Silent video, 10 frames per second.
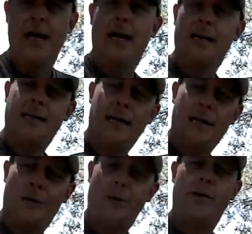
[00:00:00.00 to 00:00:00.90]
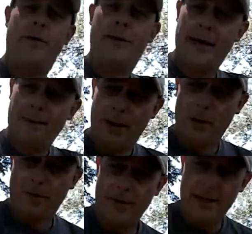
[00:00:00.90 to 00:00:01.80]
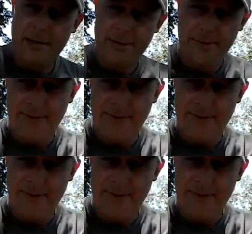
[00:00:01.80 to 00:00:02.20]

I just kind of throw everything in my old VW